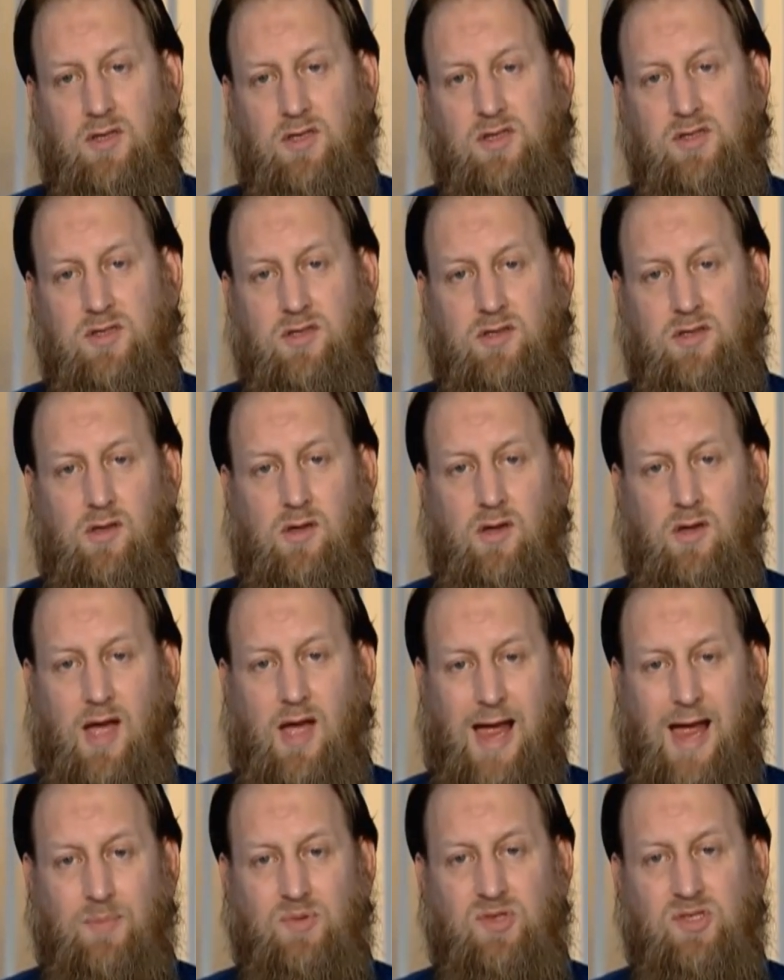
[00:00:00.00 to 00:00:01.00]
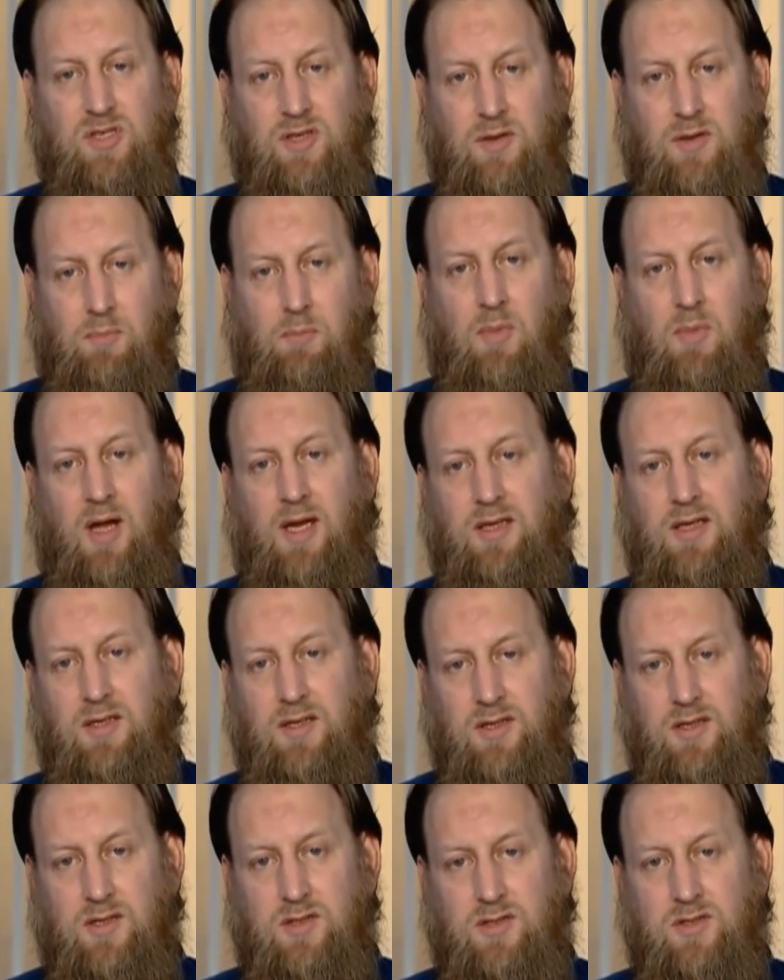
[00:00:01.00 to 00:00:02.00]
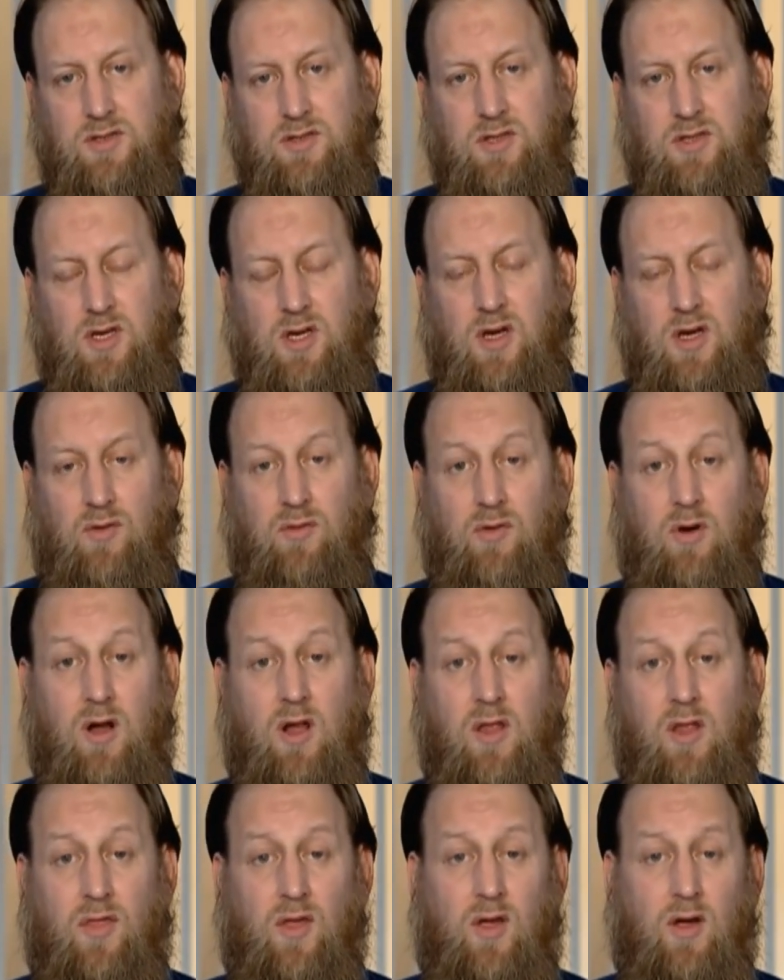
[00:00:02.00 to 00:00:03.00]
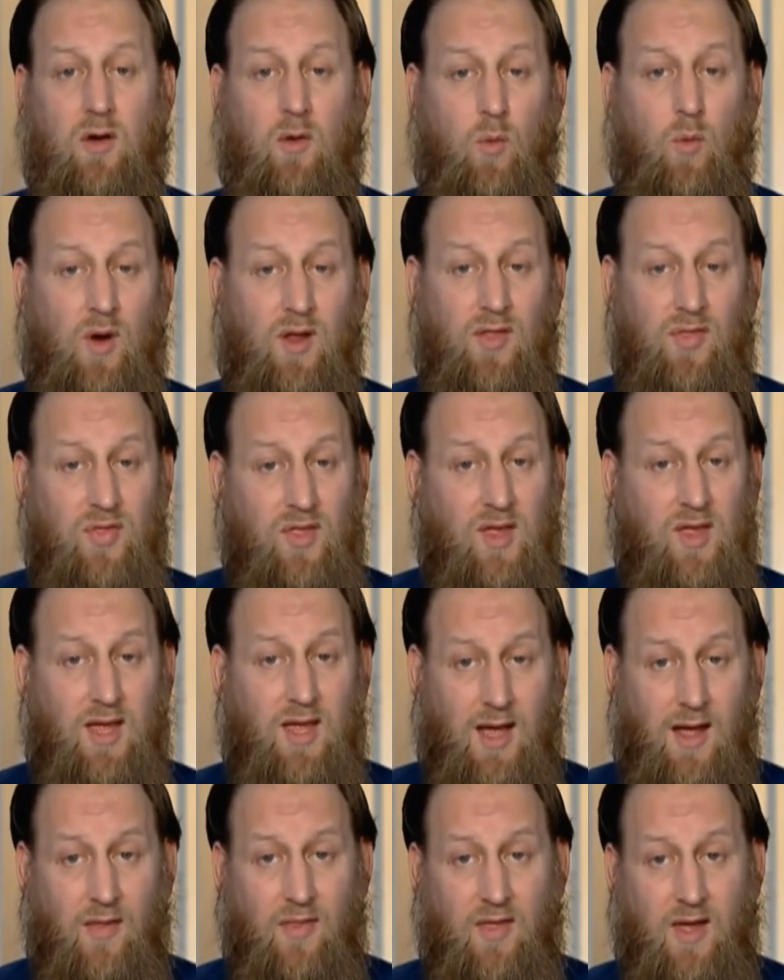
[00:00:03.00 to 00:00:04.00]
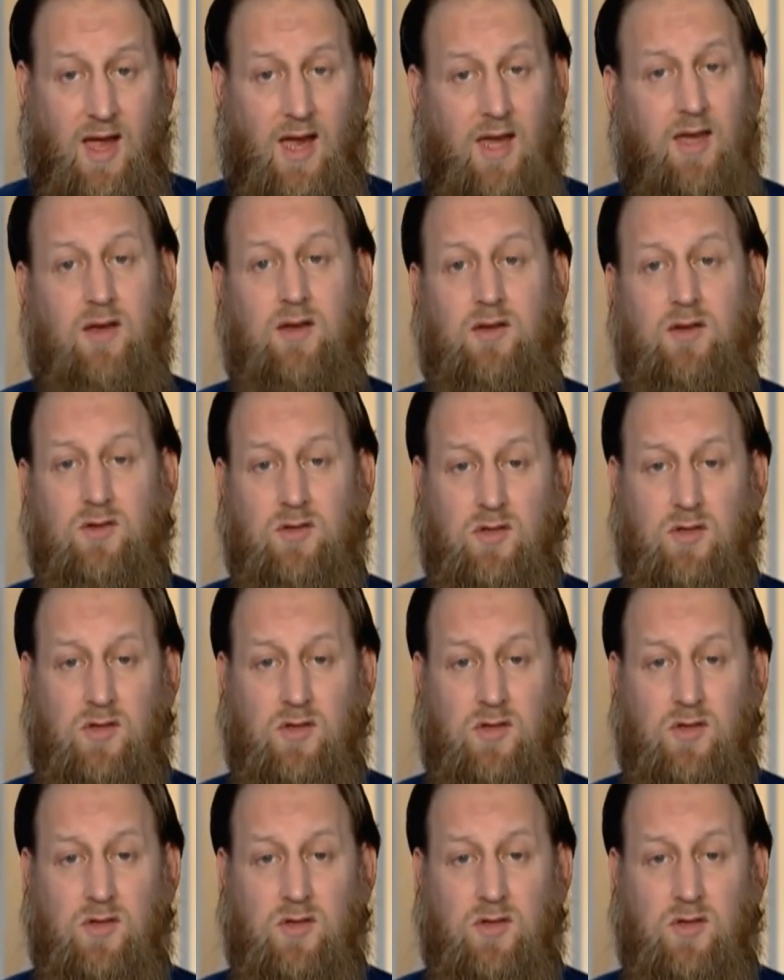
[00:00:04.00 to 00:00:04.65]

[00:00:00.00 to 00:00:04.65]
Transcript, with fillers: This absent-mindedness. Rather, with the adhan,